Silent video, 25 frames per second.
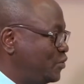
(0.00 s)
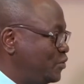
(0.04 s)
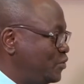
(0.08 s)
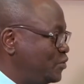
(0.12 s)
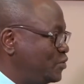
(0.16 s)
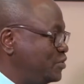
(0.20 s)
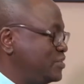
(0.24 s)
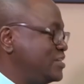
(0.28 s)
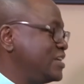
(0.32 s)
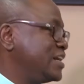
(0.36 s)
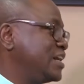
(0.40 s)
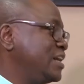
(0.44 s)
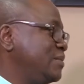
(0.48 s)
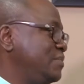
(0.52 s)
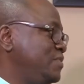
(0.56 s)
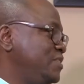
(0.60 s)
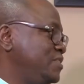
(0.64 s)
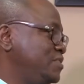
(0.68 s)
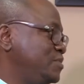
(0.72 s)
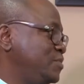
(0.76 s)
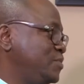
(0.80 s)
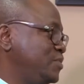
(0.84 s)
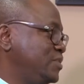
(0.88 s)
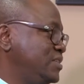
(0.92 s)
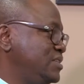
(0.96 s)
to take up
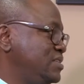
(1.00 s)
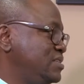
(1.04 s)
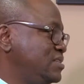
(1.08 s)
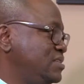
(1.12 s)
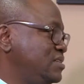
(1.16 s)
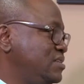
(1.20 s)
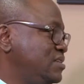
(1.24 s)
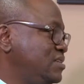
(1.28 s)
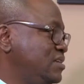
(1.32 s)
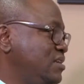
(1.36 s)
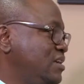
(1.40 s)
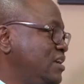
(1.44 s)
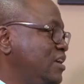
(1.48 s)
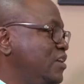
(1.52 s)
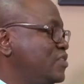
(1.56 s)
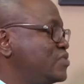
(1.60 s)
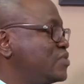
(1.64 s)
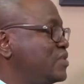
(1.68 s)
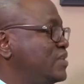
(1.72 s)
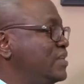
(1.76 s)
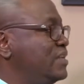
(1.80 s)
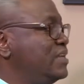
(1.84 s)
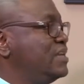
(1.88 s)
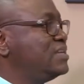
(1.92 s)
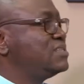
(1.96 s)
this policy.
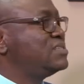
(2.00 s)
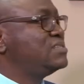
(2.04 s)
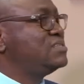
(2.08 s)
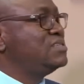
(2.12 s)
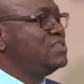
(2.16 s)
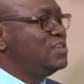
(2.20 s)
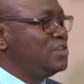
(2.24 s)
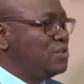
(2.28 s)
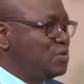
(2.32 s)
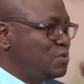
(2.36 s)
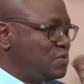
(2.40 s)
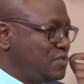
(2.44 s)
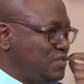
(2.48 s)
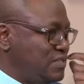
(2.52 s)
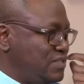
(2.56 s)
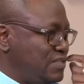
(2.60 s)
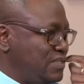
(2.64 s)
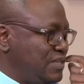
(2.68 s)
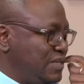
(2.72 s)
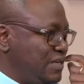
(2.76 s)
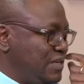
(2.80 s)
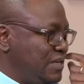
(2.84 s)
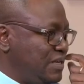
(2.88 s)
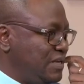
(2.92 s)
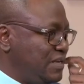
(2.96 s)
So the next thing you
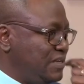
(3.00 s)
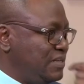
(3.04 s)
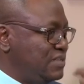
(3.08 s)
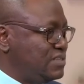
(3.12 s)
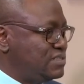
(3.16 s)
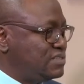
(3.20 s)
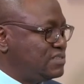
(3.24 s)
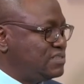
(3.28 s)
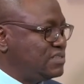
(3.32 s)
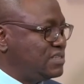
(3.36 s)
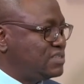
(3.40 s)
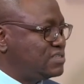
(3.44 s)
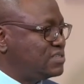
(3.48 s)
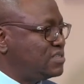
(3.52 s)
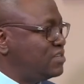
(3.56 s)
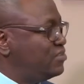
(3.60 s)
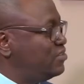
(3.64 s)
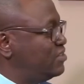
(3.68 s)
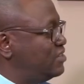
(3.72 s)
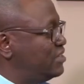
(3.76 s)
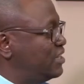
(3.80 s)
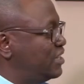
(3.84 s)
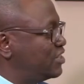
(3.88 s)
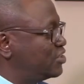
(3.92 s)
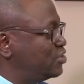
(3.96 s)
see is just a
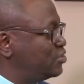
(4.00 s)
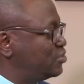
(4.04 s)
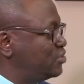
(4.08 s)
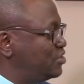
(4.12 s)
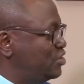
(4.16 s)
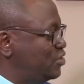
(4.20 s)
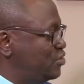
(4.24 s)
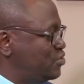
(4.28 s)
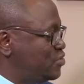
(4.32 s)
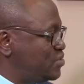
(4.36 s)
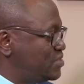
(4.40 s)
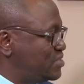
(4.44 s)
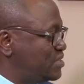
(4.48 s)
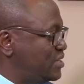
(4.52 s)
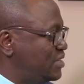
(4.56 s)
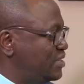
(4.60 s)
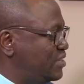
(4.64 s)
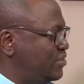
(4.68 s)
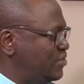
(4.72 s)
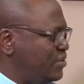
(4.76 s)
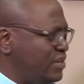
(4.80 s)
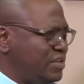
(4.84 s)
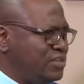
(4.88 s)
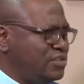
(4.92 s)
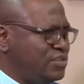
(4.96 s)
reduction in your
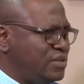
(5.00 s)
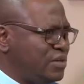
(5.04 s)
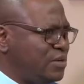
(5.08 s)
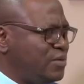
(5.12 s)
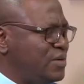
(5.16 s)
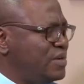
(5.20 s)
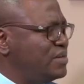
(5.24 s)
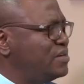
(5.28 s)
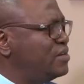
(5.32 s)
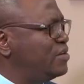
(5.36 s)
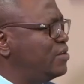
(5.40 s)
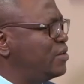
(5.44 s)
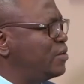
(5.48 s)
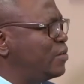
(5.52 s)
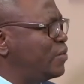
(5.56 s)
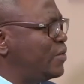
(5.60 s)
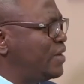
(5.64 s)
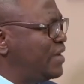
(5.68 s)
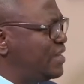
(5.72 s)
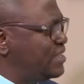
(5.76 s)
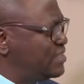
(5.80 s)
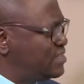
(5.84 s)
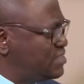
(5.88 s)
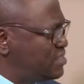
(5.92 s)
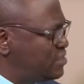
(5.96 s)
salary and you're wondering,
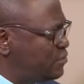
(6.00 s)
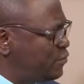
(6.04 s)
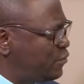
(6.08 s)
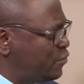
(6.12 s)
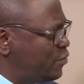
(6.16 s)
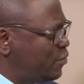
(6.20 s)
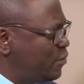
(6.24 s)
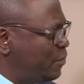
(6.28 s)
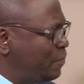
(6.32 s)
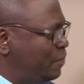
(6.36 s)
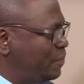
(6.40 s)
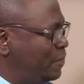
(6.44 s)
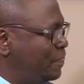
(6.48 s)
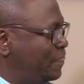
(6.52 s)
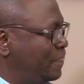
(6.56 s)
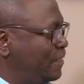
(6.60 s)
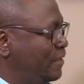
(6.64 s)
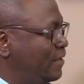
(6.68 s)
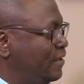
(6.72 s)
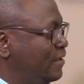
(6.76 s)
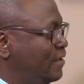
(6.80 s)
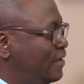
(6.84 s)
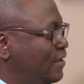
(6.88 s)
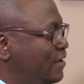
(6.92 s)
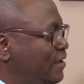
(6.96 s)
where is this from?
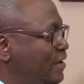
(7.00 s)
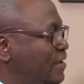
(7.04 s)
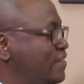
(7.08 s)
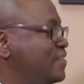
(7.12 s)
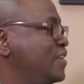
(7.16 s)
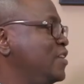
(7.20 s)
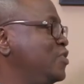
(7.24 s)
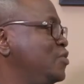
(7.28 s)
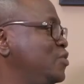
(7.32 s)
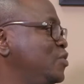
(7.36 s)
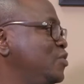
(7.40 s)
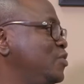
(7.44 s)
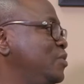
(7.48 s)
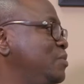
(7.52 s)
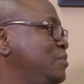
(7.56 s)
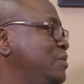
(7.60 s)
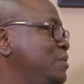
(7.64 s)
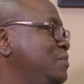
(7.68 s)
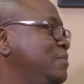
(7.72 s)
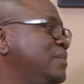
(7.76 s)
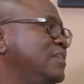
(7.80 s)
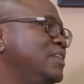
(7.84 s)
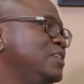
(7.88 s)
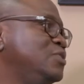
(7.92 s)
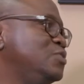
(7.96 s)
And then you
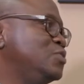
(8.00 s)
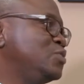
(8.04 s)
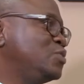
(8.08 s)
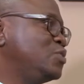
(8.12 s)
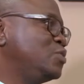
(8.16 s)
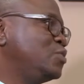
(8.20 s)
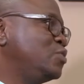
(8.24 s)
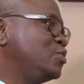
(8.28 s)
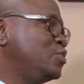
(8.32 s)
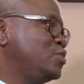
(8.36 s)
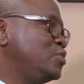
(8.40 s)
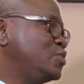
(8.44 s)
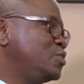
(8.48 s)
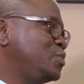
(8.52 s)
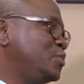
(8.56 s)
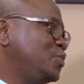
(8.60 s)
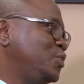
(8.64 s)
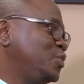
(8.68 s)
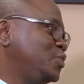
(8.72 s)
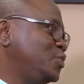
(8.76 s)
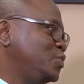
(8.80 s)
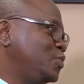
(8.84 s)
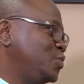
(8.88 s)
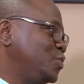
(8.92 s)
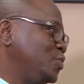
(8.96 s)
remember that you, you
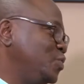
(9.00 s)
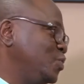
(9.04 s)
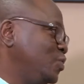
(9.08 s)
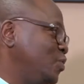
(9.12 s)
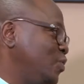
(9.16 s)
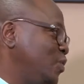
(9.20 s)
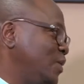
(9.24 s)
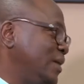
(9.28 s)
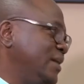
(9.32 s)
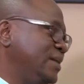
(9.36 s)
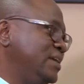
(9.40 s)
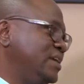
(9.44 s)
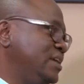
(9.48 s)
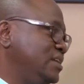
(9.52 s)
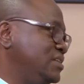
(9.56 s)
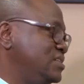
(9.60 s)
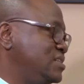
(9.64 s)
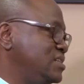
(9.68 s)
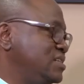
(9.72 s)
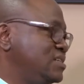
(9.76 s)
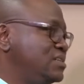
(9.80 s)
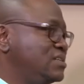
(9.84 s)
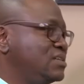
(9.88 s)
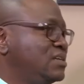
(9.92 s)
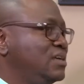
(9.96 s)
spoke to one
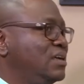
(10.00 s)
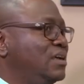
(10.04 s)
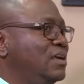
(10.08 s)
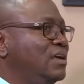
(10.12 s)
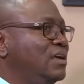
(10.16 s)
agent